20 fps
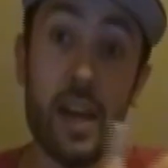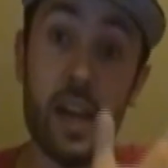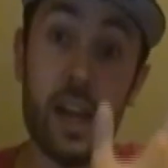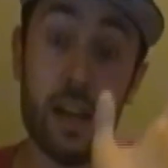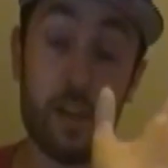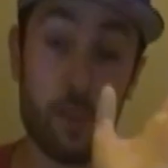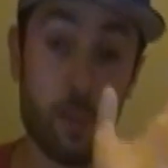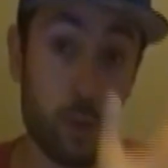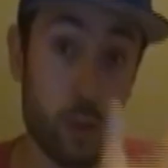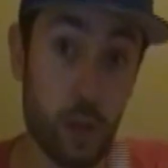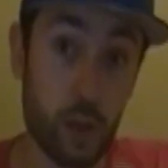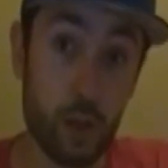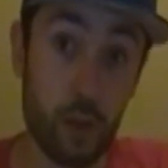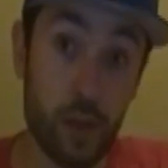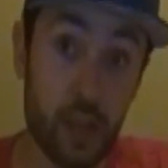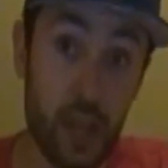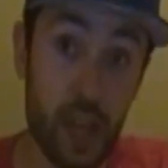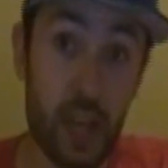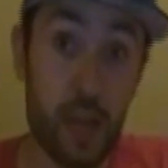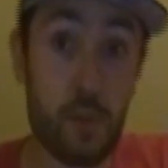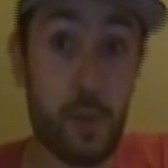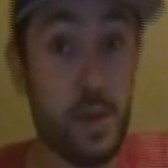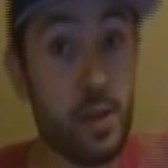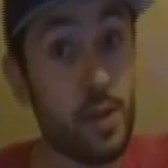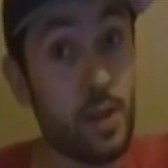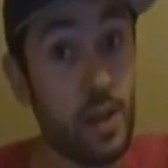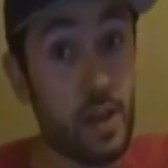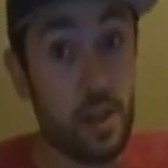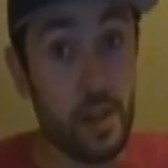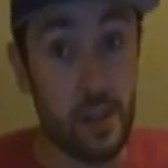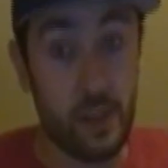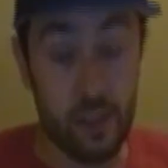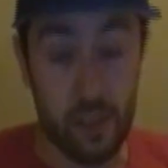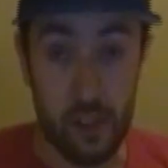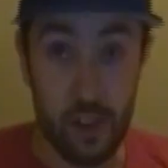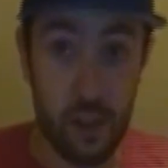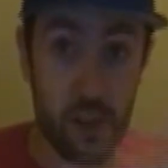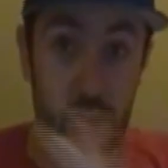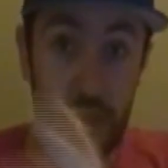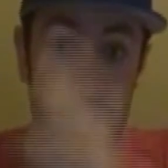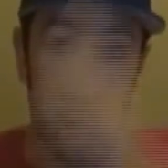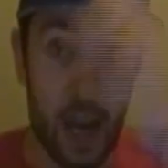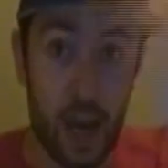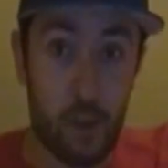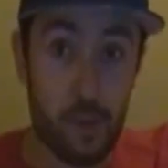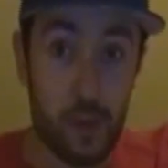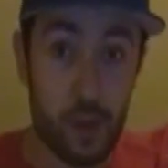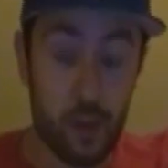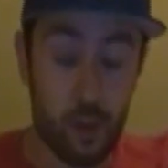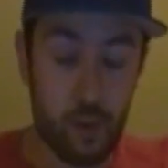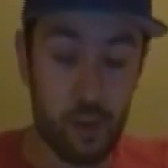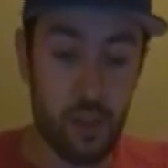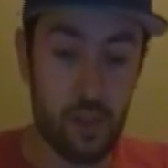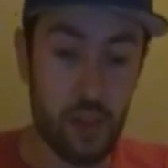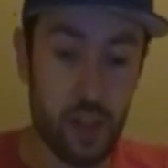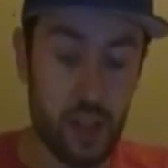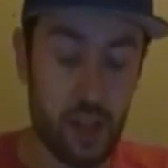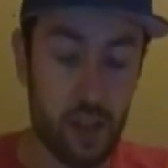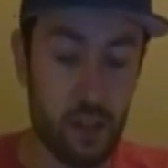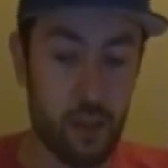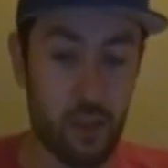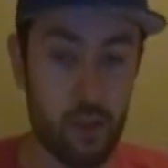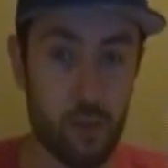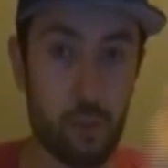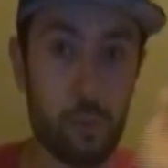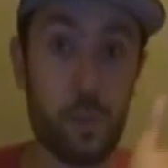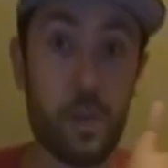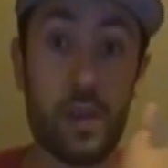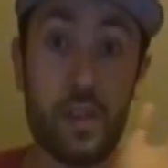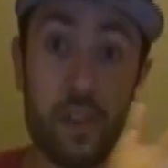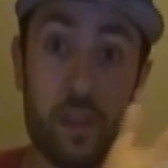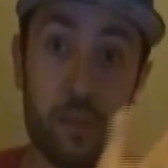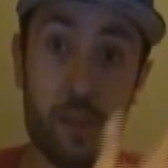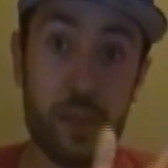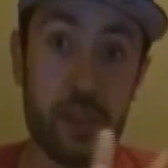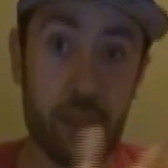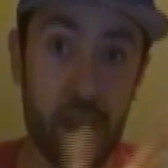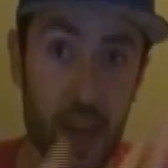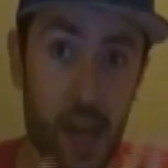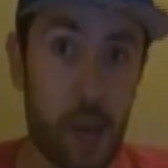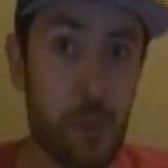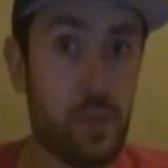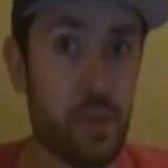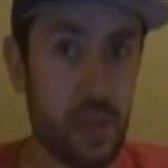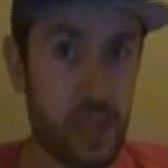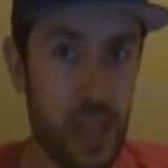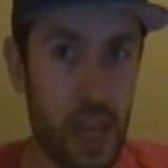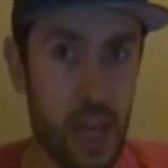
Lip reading: And if you want to go to gaming, there's another tab that goes to, like, specific types of